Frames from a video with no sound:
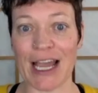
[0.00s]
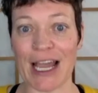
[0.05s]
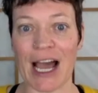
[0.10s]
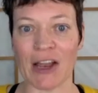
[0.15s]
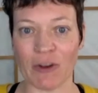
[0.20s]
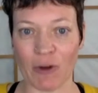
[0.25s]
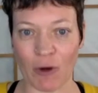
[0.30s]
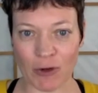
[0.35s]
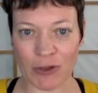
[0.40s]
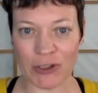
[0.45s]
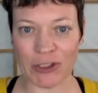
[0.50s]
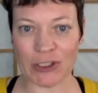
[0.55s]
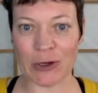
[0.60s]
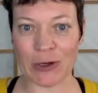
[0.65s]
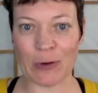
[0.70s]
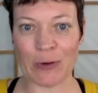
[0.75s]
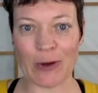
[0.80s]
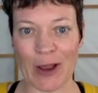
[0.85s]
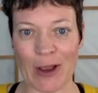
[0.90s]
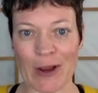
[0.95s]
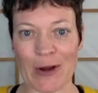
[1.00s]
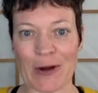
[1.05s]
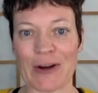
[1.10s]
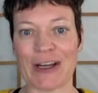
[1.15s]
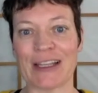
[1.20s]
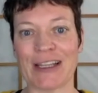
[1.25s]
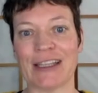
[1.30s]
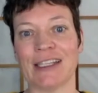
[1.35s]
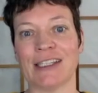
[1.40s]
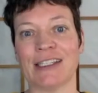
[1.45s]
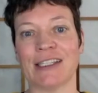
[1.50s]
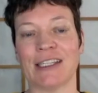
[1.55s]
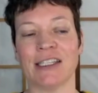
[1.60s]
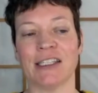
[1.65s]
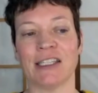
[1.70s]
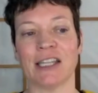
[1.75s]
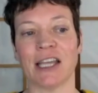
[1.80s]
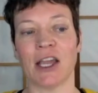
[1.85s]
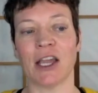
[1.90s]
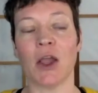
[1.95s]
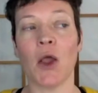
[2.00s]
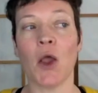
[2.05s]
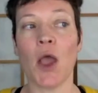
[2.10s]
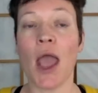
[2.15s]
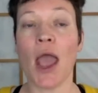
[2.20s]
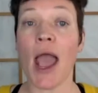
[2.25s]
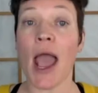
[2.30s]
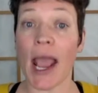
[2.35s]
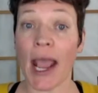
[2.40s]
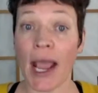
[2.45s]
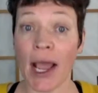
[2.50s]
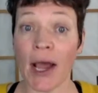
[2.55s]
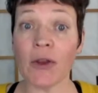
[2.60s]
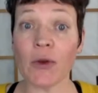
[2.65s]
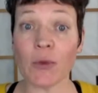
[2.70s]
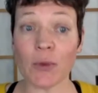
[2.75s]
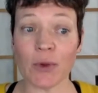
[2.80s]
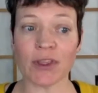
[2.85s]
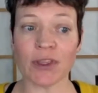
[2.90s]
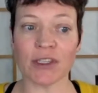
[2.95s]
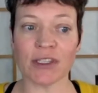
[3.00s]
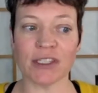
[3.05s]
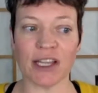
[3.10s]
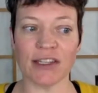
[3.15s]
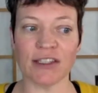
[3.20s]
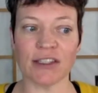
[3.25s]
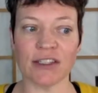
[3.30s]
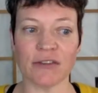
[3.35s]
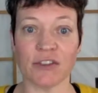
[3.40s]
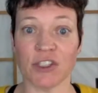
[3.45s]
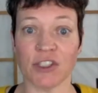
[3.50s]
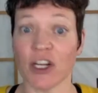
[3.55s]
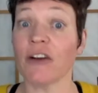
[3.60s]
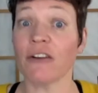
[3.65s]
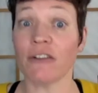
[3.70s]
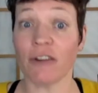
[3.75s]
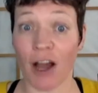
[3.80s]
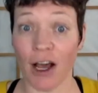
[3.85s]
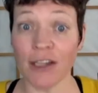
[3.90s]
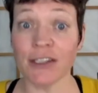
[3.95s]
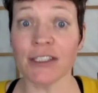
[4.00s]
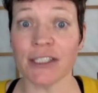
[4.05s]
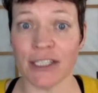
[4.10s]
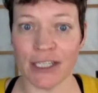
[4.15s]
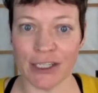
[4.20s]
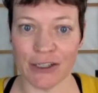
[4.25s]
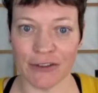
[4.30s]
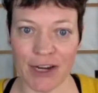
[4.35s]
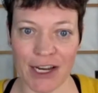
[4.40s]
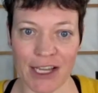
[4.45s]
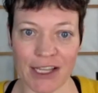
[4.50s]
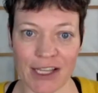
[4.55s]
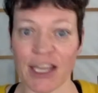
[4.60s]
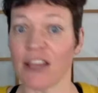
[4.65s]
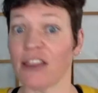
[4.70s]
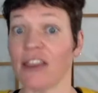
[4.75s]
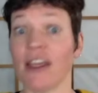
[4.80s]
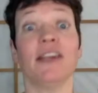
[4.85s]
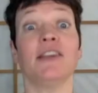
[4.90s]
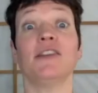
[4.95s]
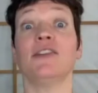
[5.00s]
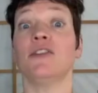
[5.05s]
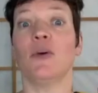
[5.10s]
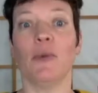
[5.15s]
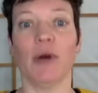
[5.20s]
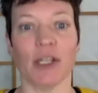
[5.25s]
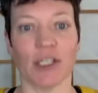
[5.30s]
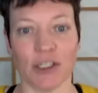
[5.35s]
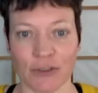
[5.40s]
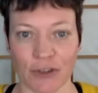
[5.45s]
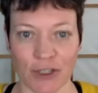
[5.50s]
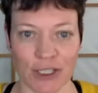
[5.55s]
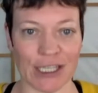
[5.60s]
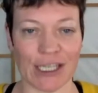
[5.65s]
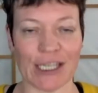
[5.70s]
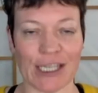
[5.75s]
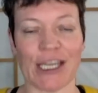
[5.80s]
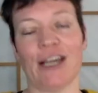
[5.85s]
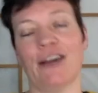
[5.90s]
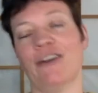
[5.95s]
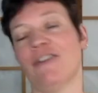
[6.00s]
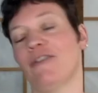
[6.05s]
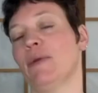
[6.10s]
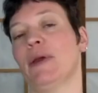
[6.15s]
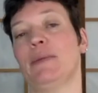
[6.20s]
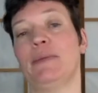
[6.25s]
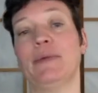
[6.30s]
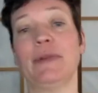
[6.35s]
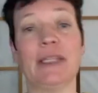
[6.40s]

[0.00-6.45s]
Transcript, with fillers: And also, what I heard in this is like, and with a sense of generosity, right? Like, thanks so much for thinking of me.